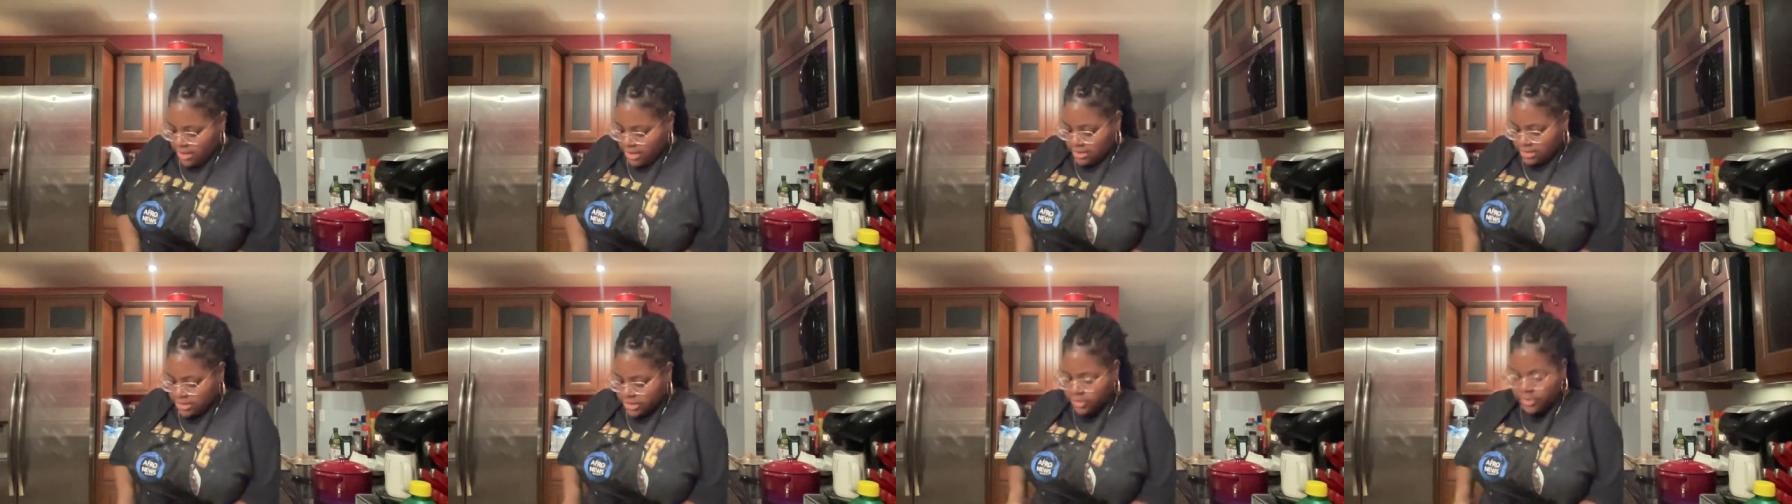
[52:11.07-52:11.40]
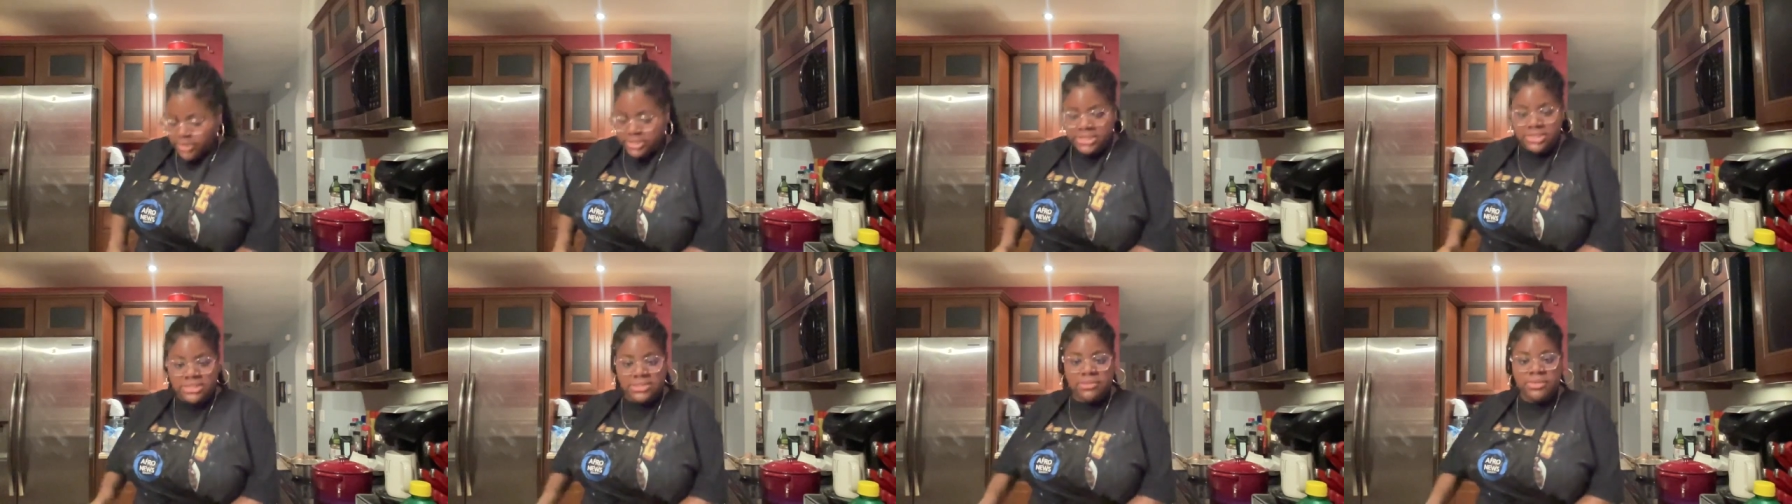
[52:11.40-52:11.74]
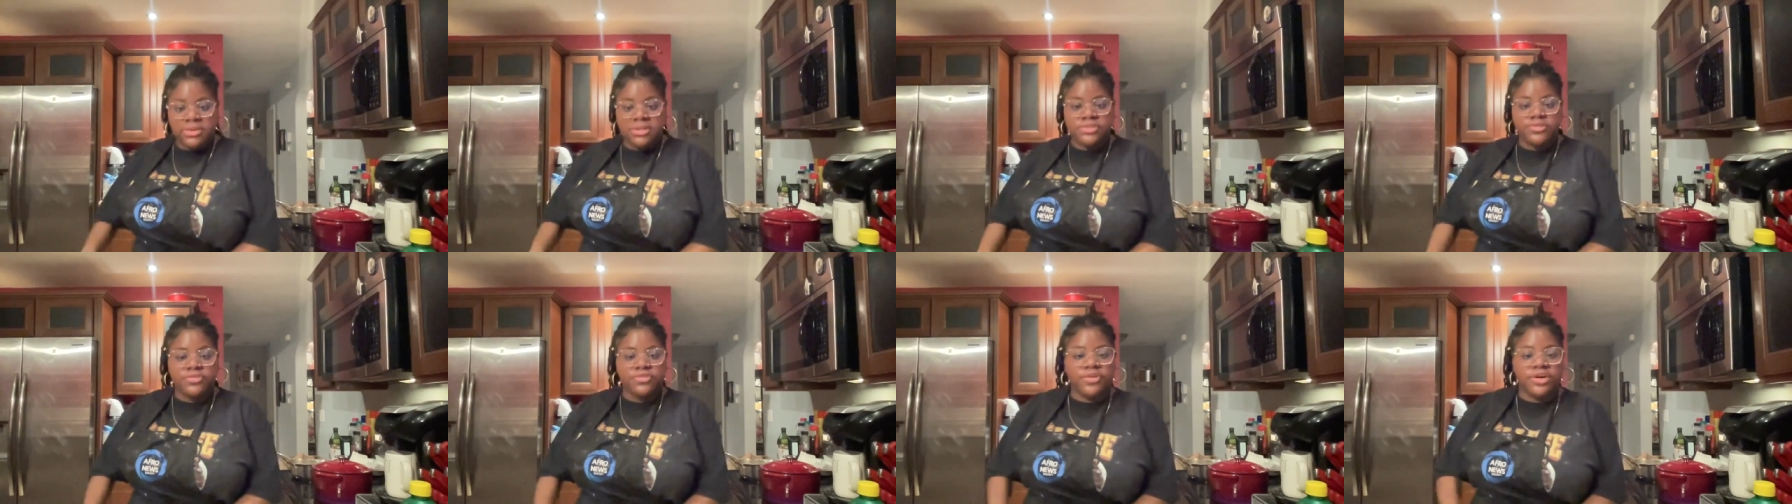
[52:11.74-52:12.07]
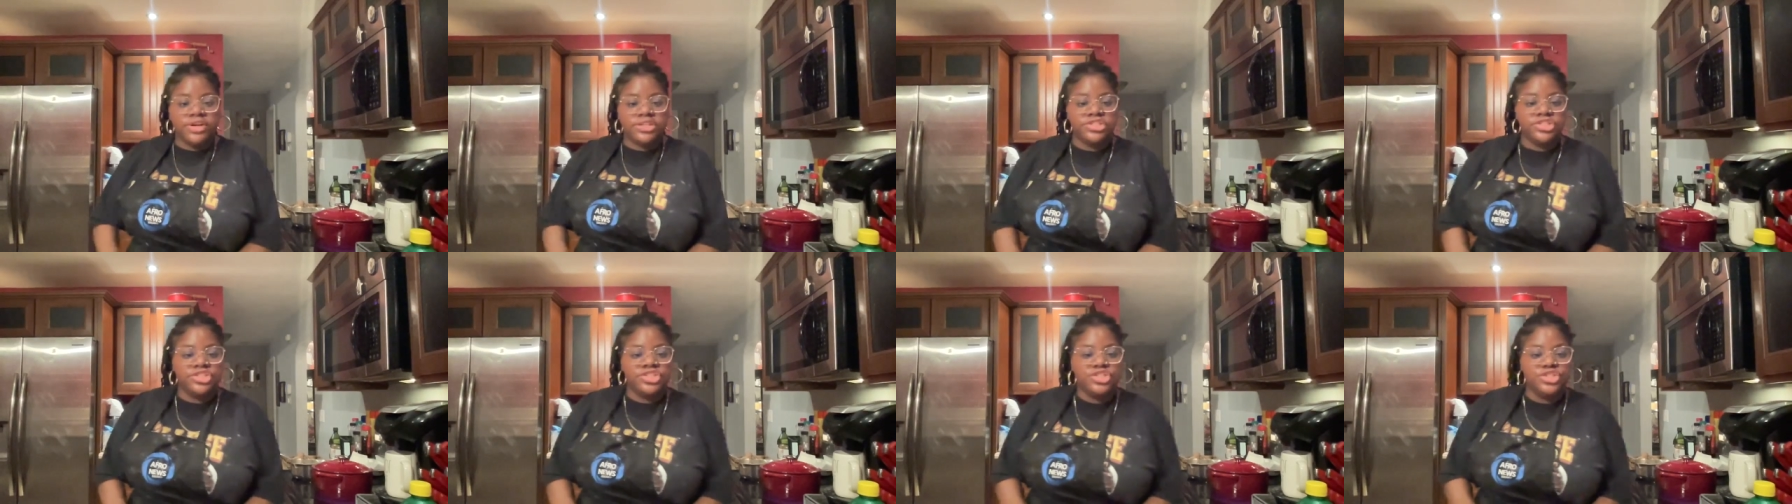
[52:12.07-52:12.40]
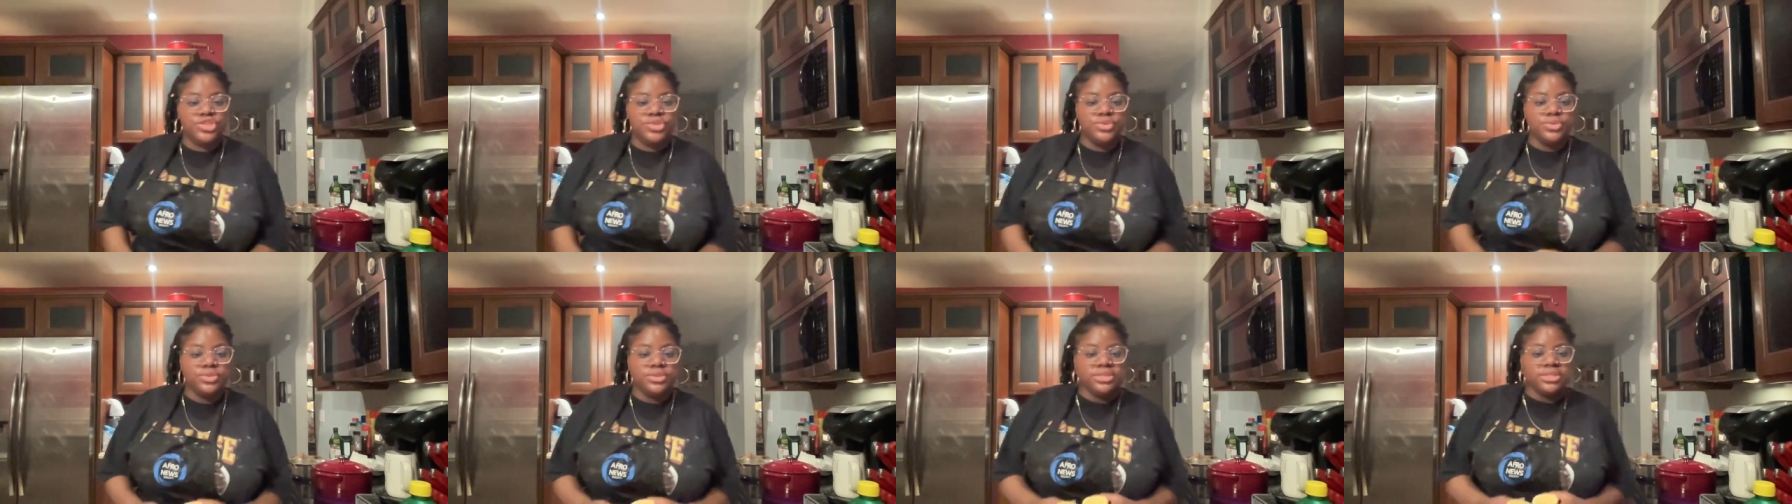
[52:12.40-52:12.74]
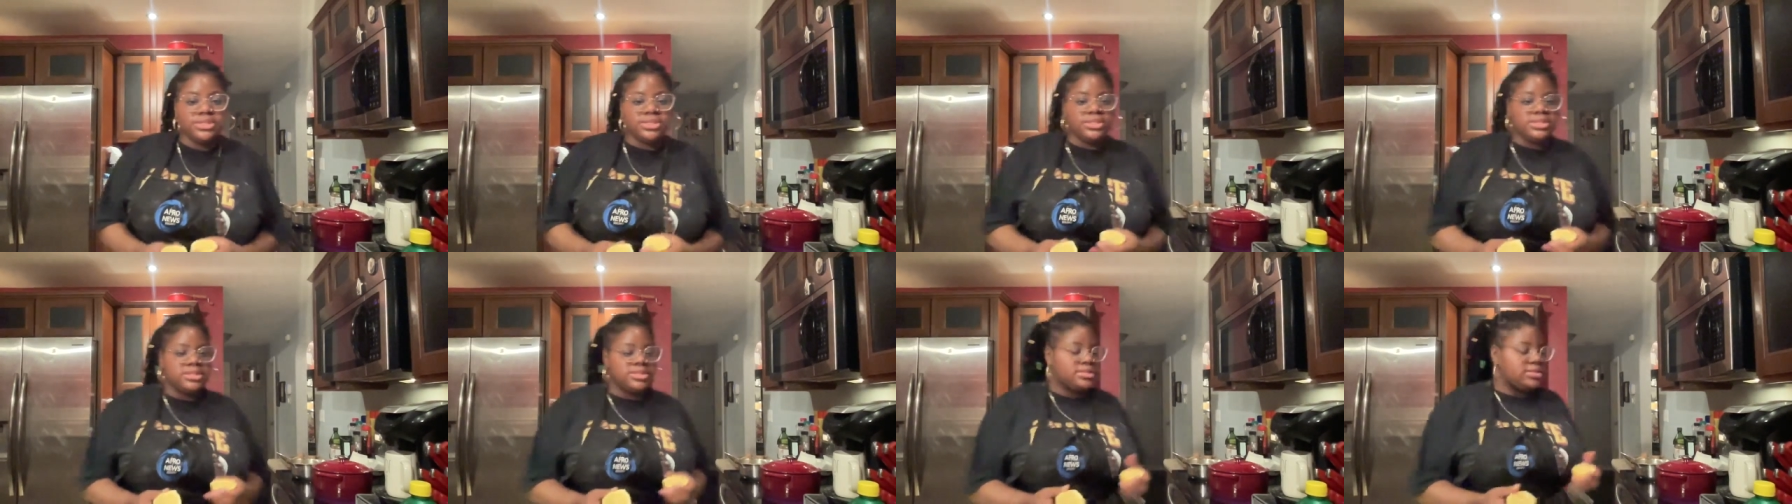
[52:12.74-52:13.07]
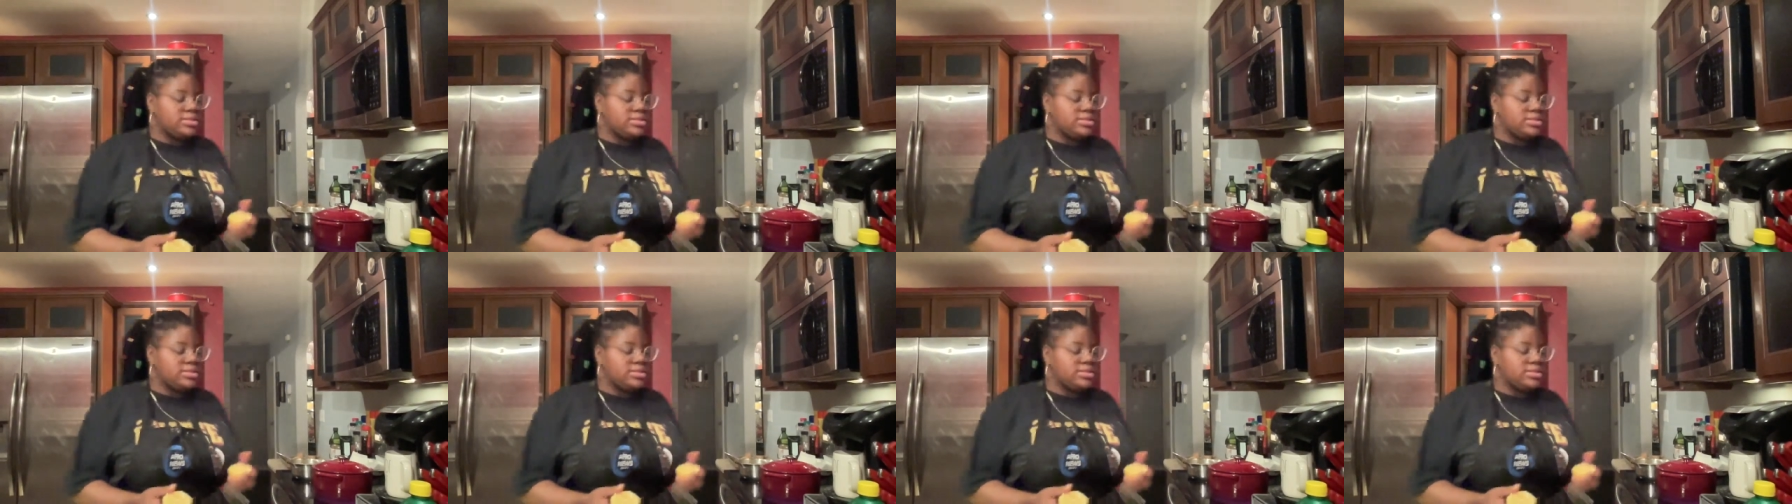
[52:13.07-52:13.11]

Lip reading: squeeze in some of this fresh juice.